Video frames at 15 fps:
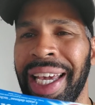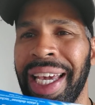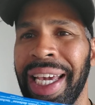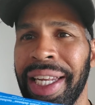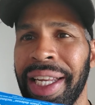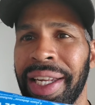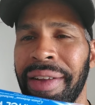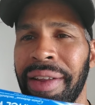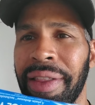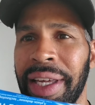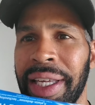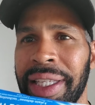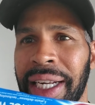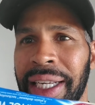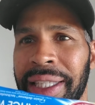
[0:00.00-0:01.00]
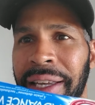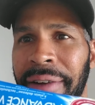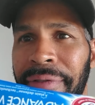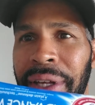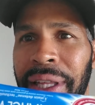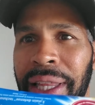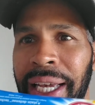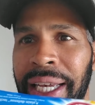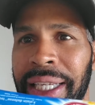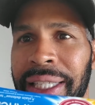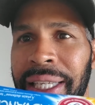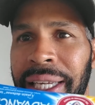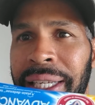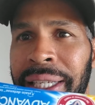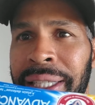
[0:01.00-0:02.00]
And another thing that I definitely like is
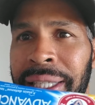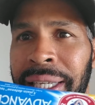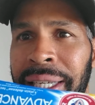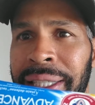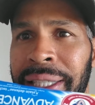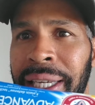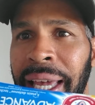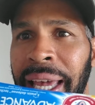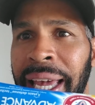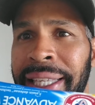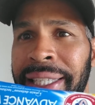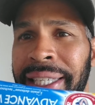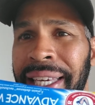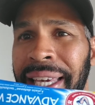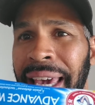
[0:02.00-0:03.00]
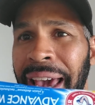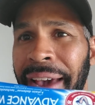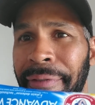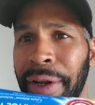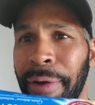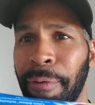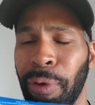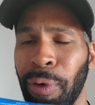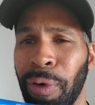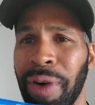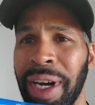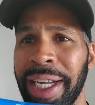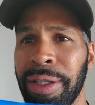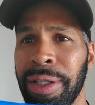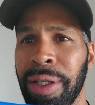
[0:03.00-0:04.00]
that it is an anti-cavity
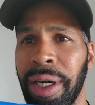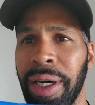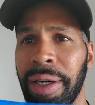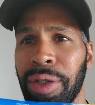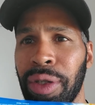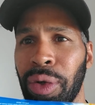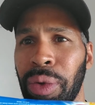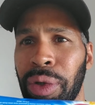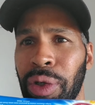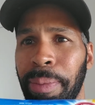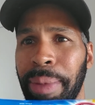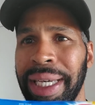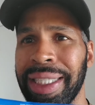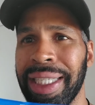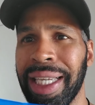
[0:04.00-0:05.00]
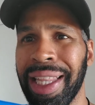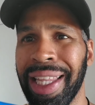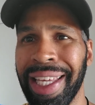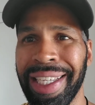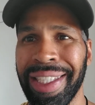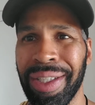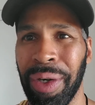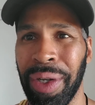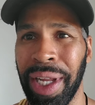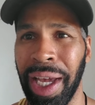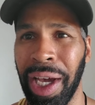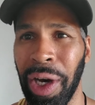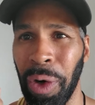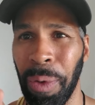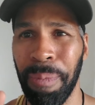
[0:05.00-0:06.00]
fluoride tooth. So basically it's gonna
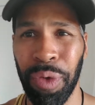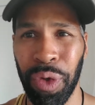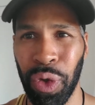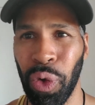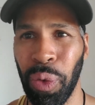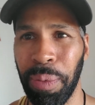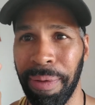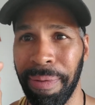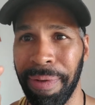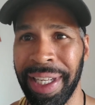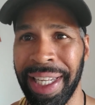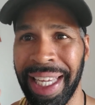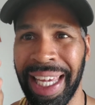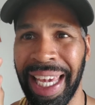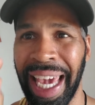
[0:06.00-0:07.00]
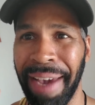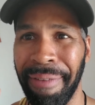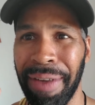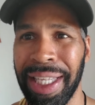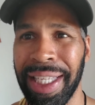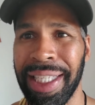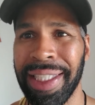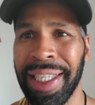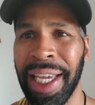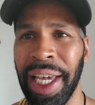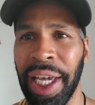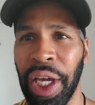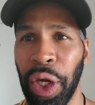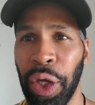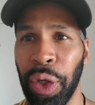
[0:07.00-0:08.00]
help to prevent cavities
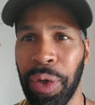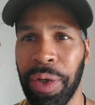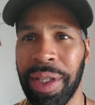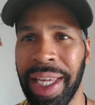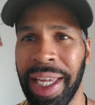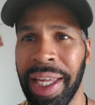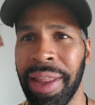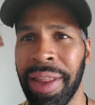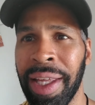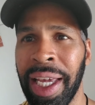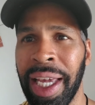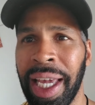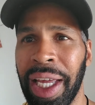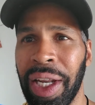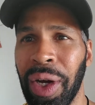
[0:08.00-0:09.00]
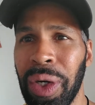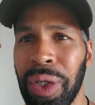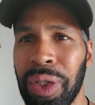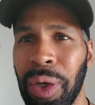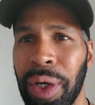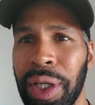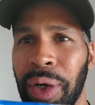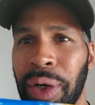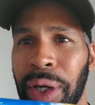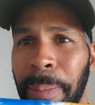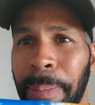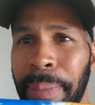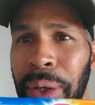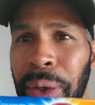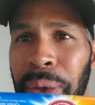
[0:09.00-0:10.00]
in your teeth, and also it's gonna
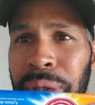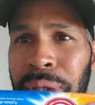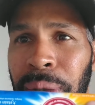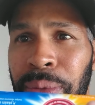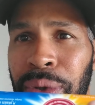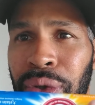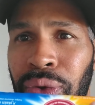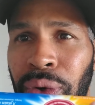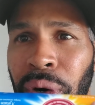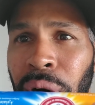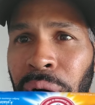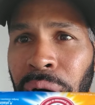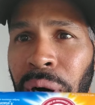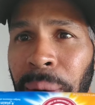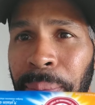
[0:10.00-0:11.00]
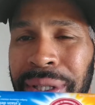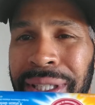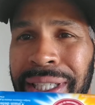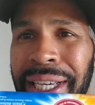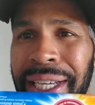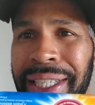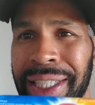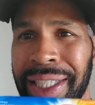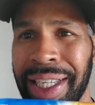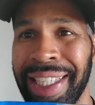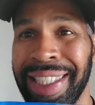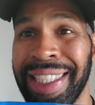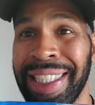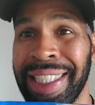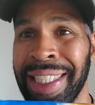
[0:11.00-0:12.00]
build some strong protection
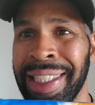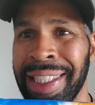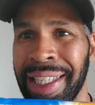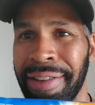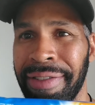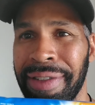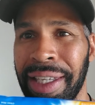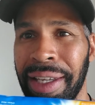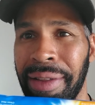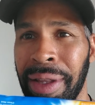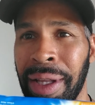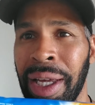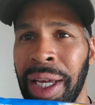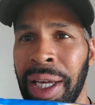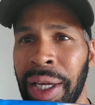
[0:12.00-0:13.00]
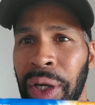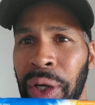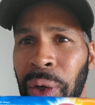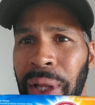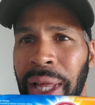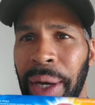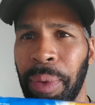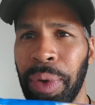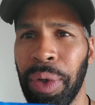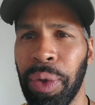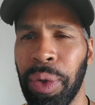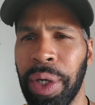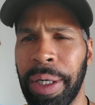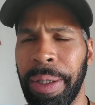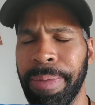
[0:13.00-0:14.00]
against sensitive teeth. You know, like when
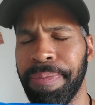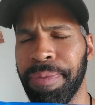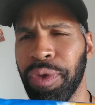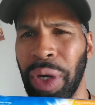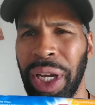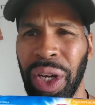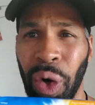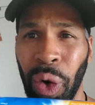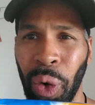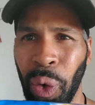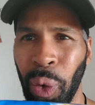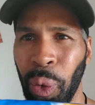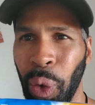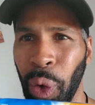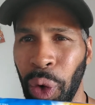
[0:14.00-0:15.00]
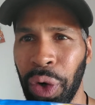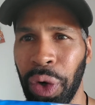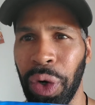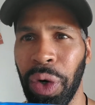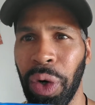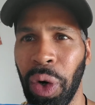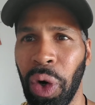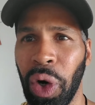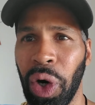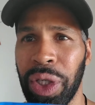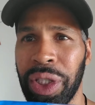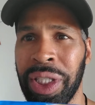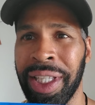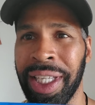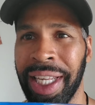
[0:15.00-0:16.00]
you drink cold water
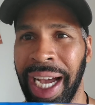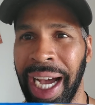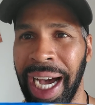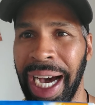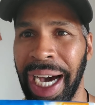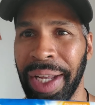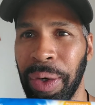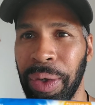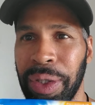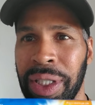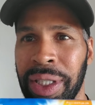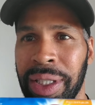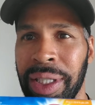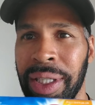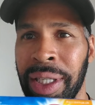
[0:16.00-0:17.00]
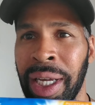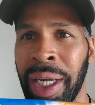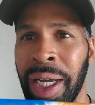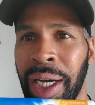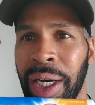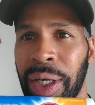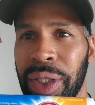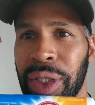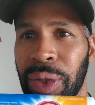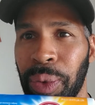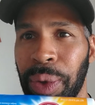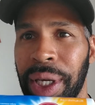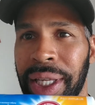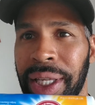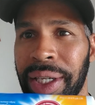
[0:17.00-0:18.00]
or something hot or something
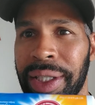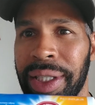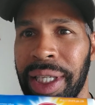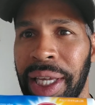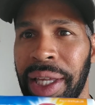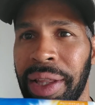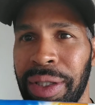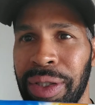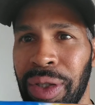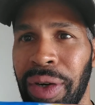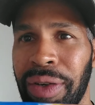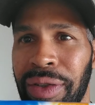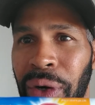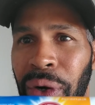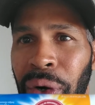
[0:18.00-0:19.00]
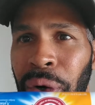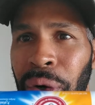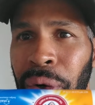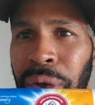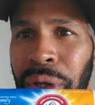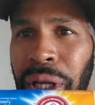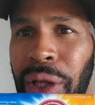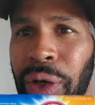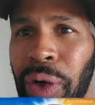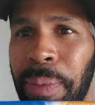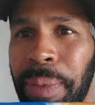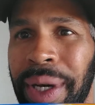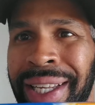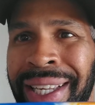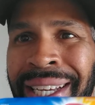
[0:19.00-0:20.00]
sweet, your teeth start to hurt a little
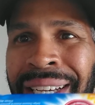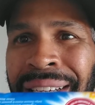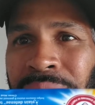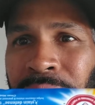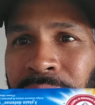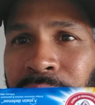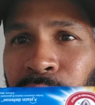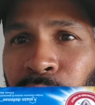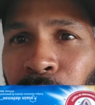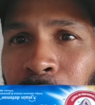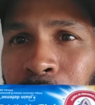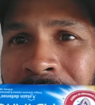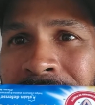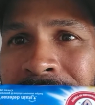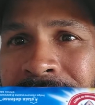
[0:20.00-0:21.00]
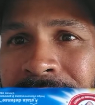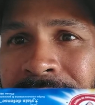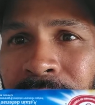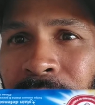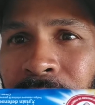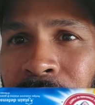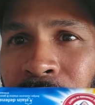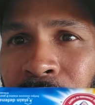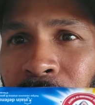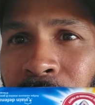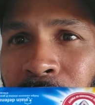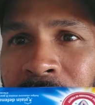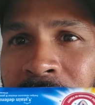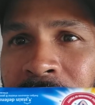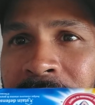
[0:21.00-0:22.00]
bit. So this toothpaste is going to
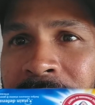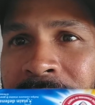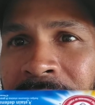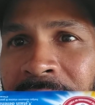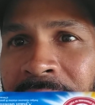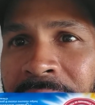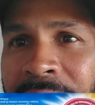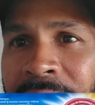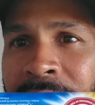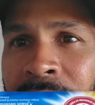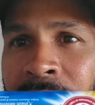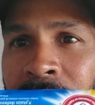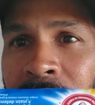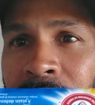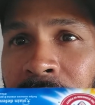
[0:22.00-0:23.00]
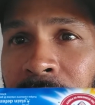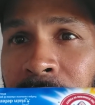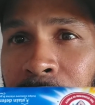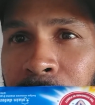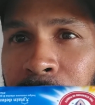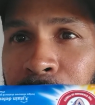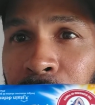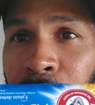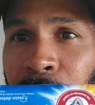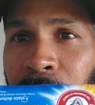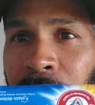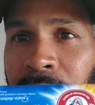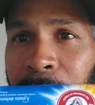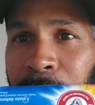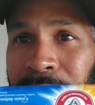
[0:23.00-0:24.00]
go ahead and
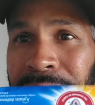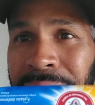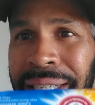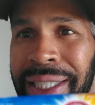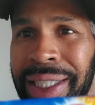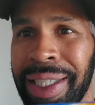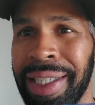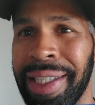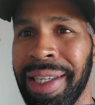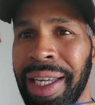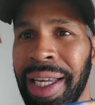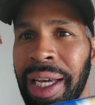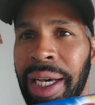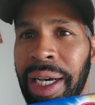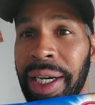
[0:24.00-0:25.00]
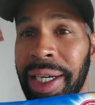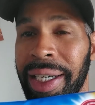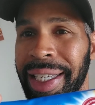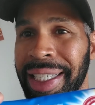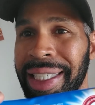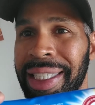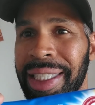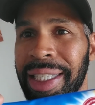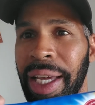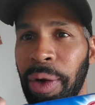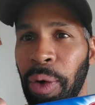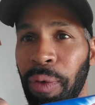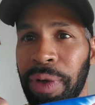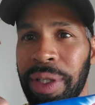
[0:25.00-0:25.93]
build a protection against that